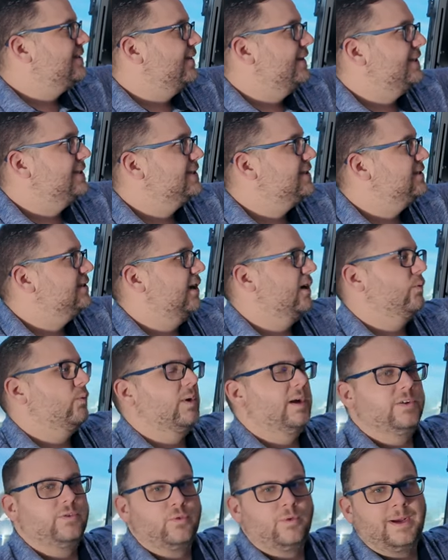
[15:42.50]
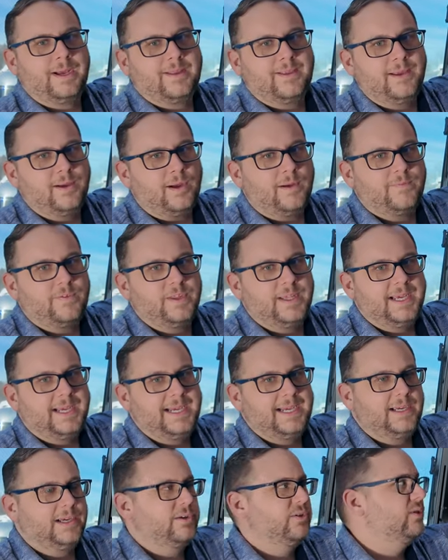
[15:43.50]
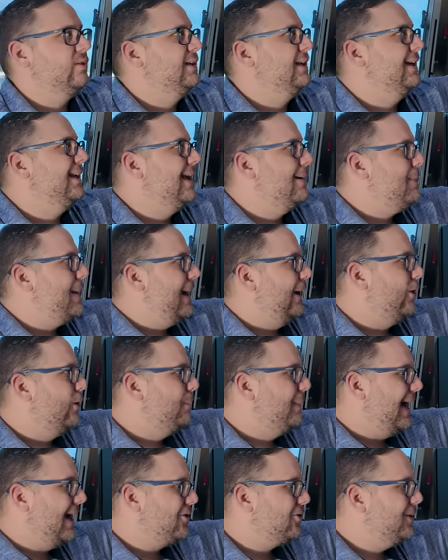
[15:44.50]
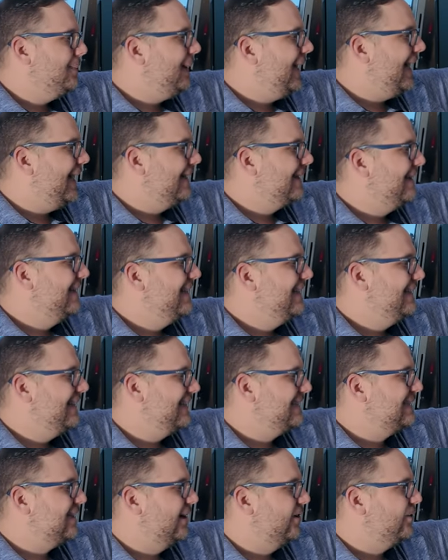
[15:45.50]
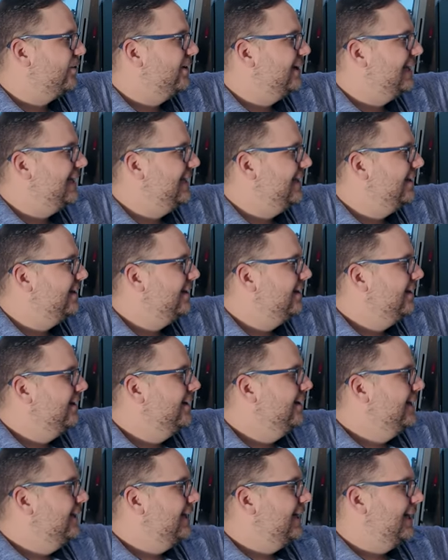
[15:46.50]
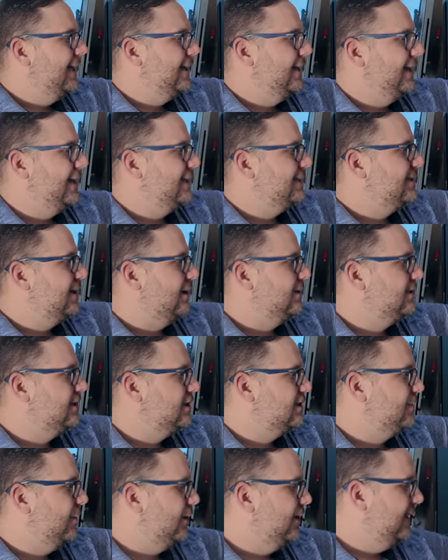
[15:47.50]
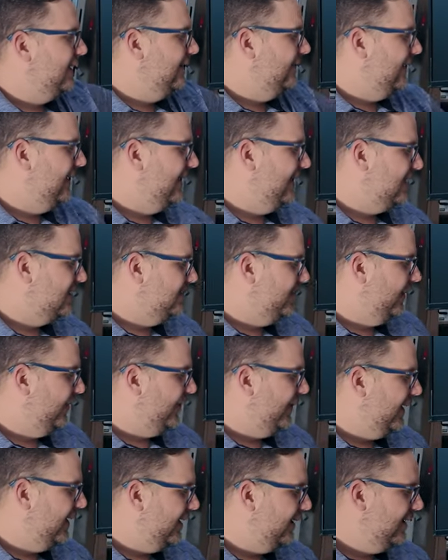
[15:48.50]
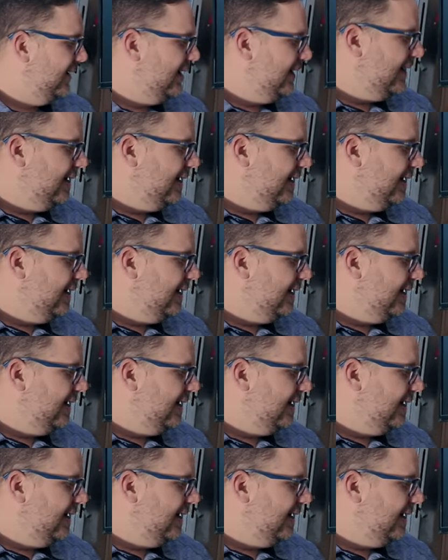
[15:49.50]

So this is going to run directly off of that 810 amp hour battery pack that's underneath. And then it's also a smart TV that's built in.